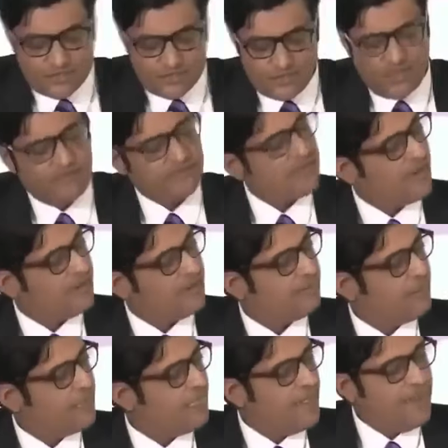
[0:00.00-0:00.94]
They should have
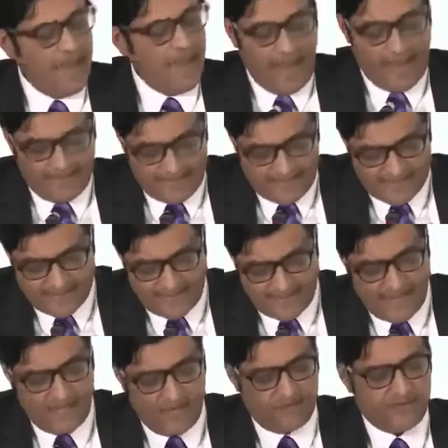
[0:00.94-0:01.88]
done. And the
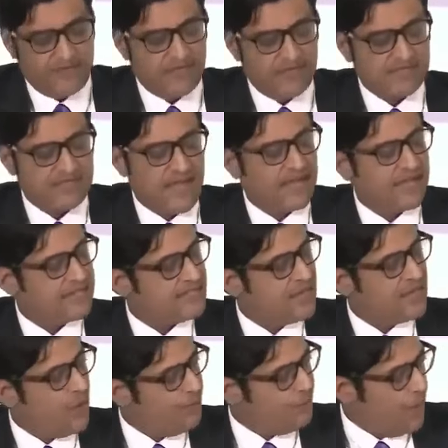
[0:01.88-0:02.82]
scale of the attack
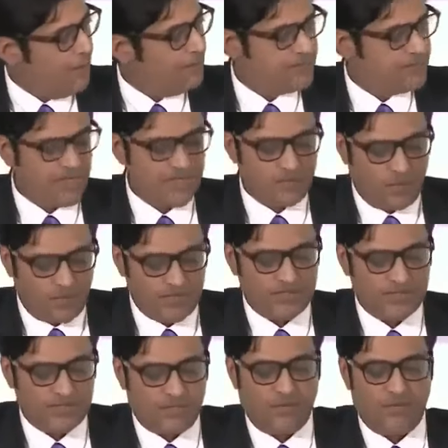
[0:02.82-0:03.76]
has now prompted what
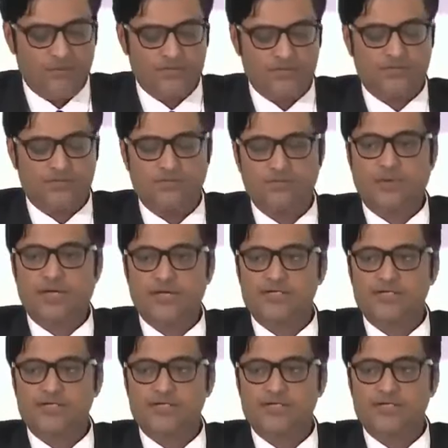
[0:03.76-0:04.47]
is close to